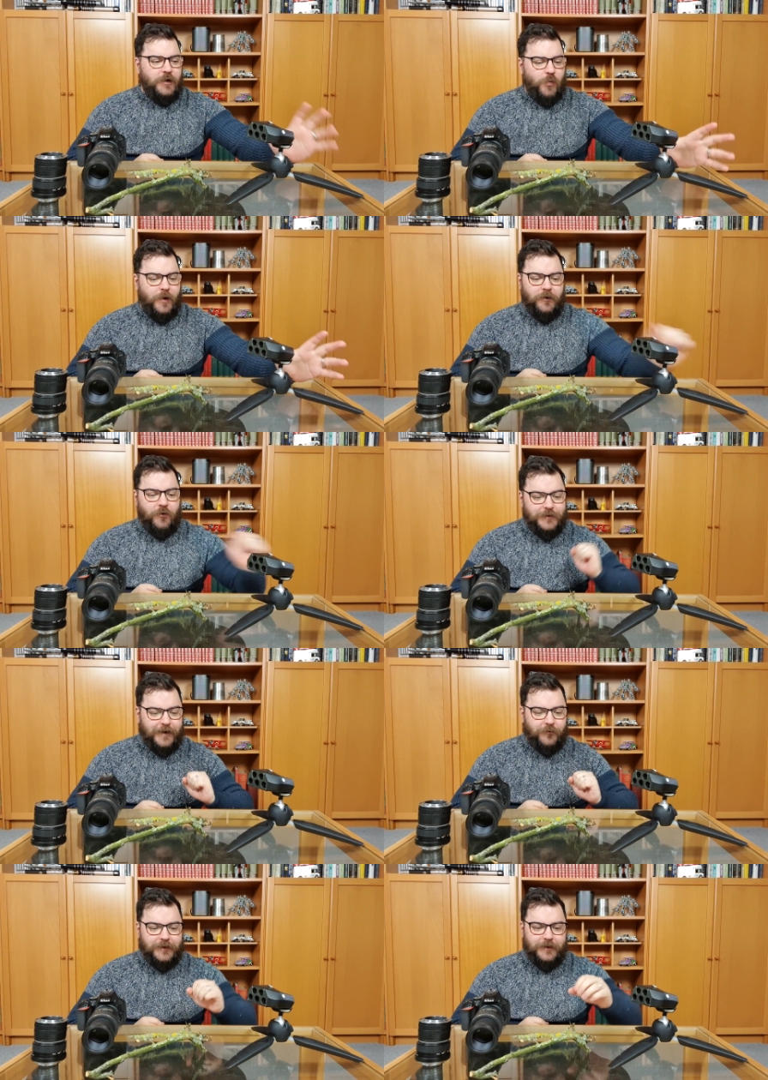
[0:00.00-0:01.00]
quite low
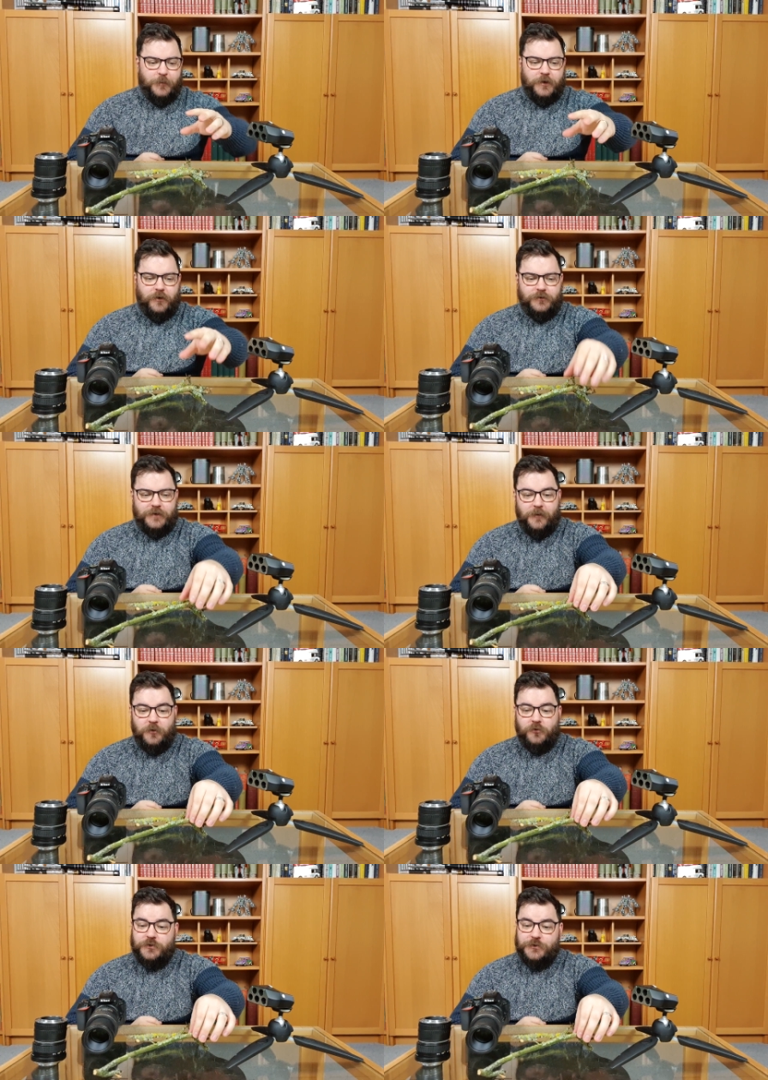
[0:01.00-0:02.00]
down here because I'm
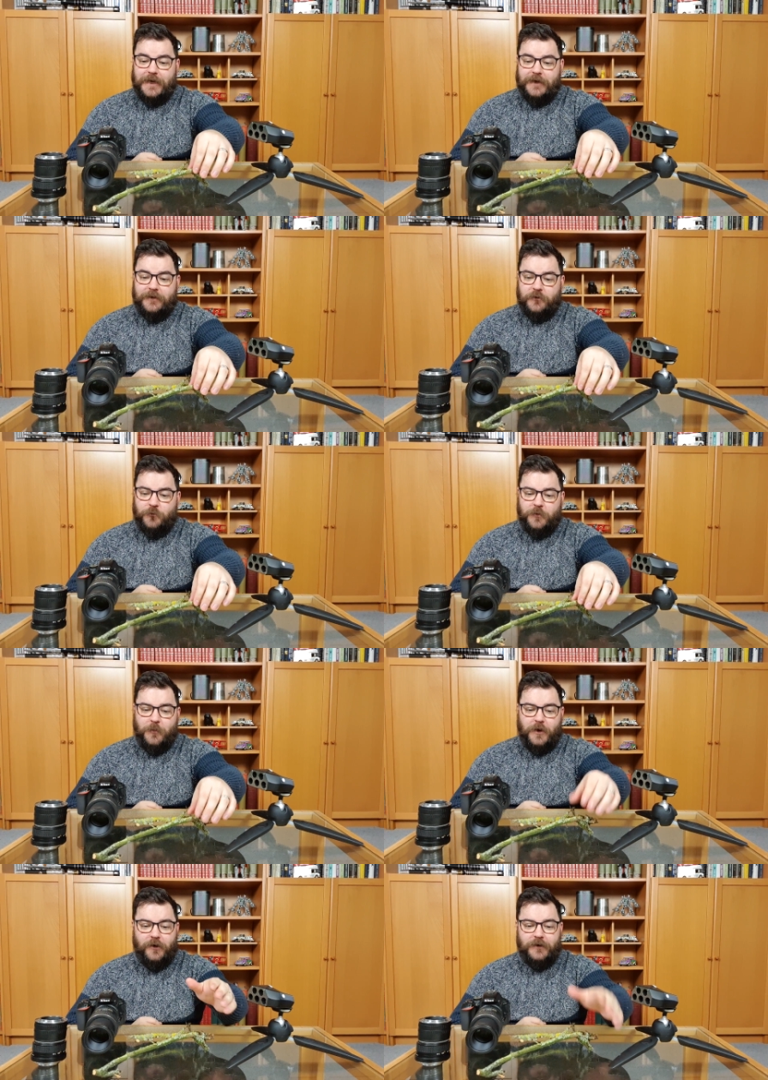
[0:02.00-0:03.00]
not doing anything with
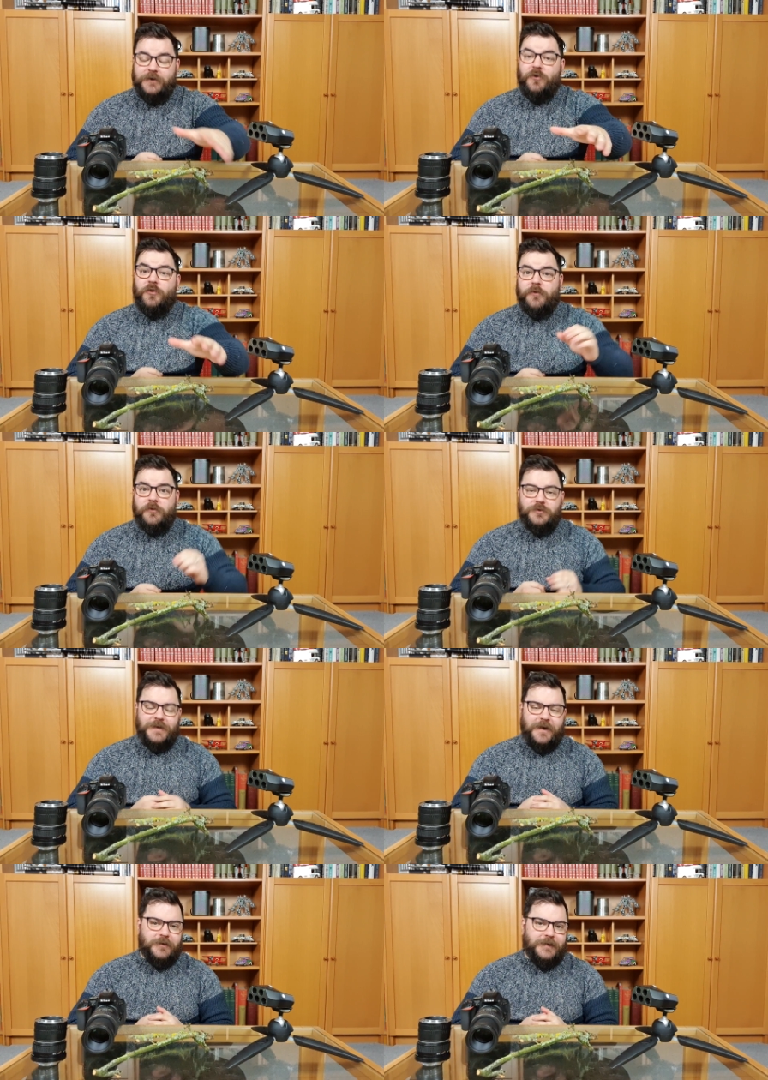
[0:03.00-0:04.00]
my lichen other than just
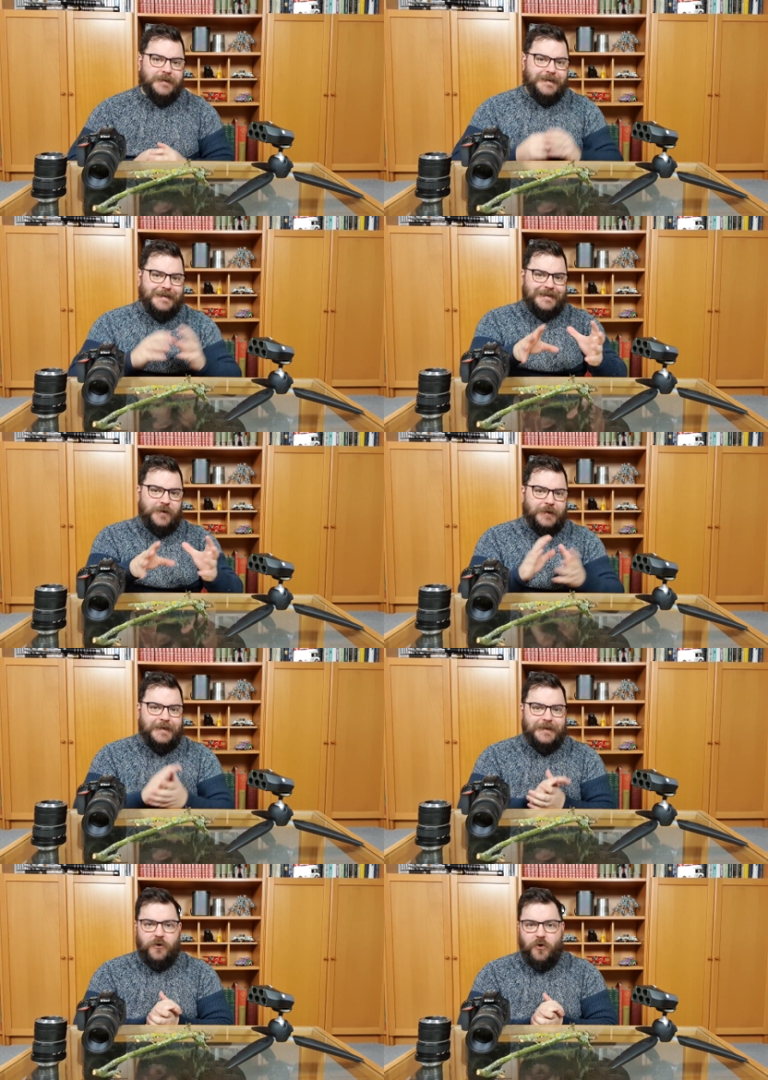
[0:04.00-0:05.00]
having it down
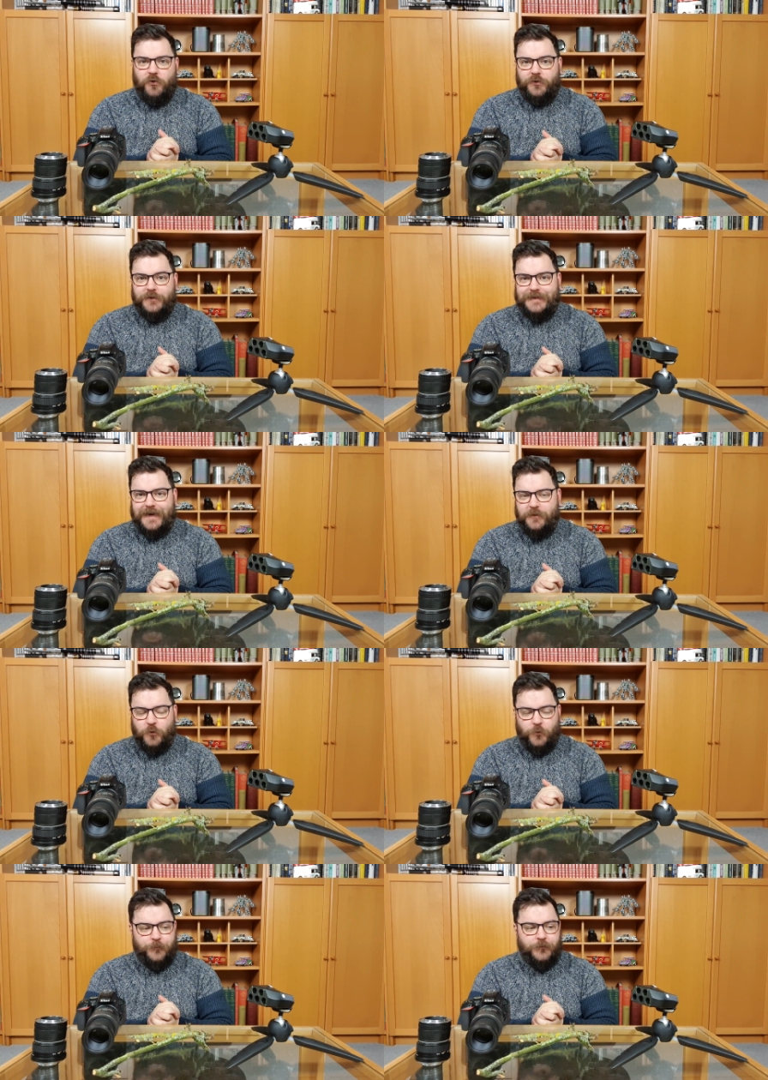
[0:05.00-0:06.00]
here on the
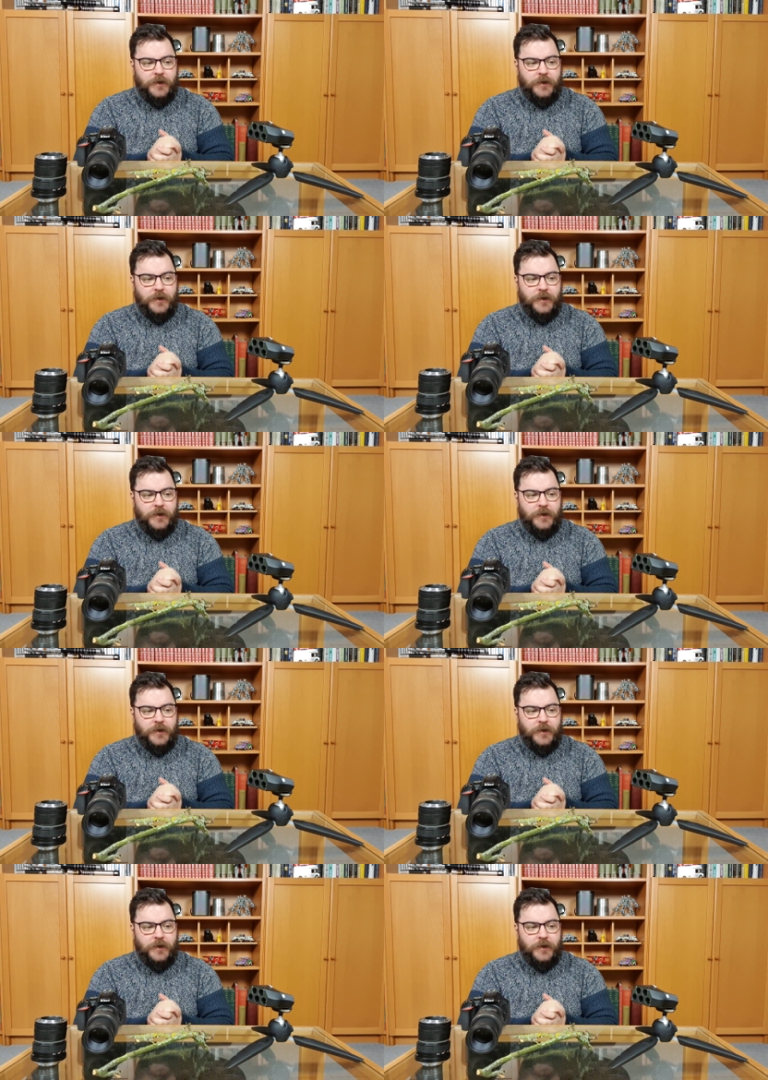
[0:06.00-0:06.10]
table.